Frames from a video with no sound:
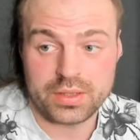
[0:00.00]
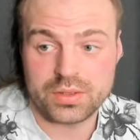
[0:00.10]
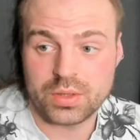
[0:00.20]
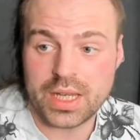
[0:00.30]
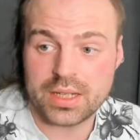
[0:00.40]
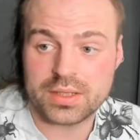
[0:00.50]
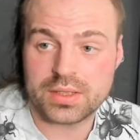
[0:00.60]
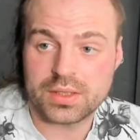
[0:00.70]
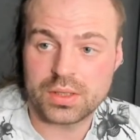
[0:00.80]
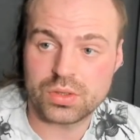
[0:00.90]
So
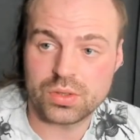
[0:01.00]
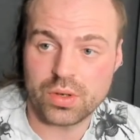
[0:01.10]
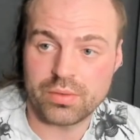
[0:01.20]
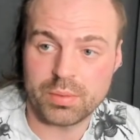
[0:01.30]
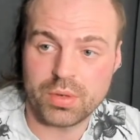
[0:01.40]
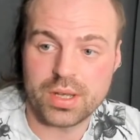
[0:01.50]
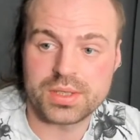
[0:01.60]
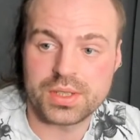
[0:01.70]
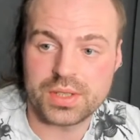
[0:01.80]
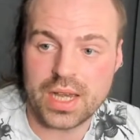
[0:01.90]
that's sort of a
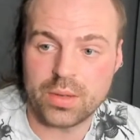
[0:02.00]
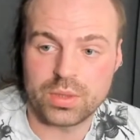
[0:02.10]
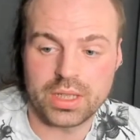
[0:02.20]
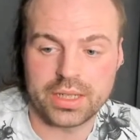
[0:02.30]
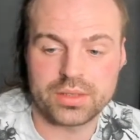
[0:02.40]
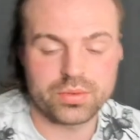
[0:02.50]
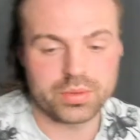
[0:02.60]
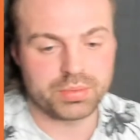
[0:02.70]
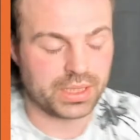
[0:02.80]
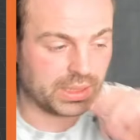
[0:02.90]
process I would like to
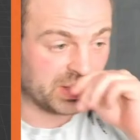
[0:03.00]
repeat